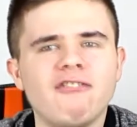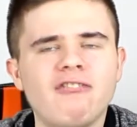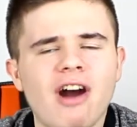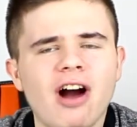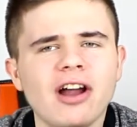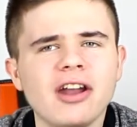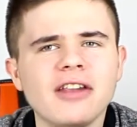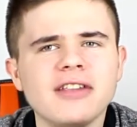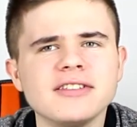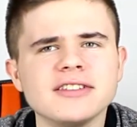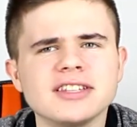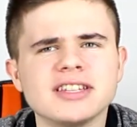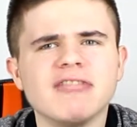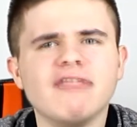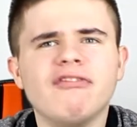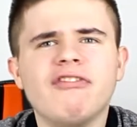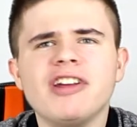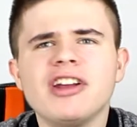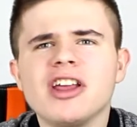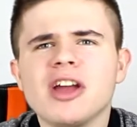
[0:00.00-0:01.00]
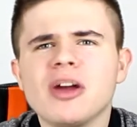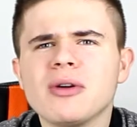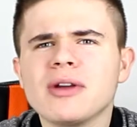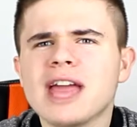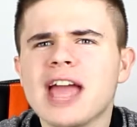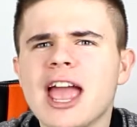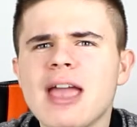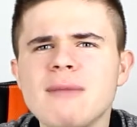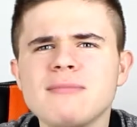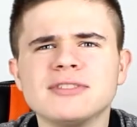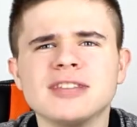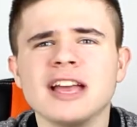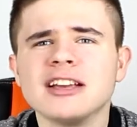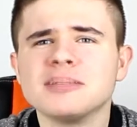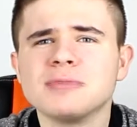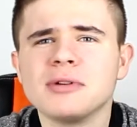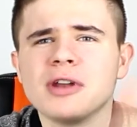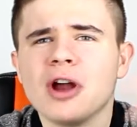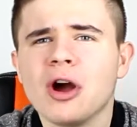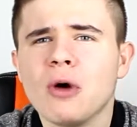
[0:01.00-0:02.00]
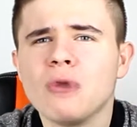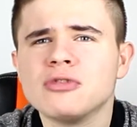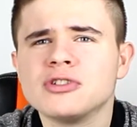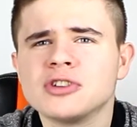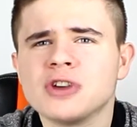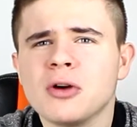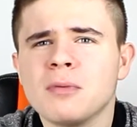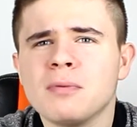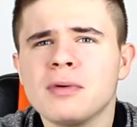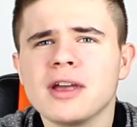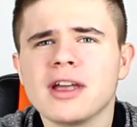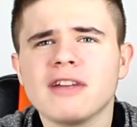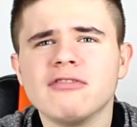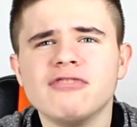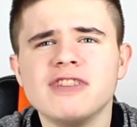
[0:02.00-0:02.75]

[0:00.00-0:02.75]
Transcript: Violence in video games, that's been a whole topic.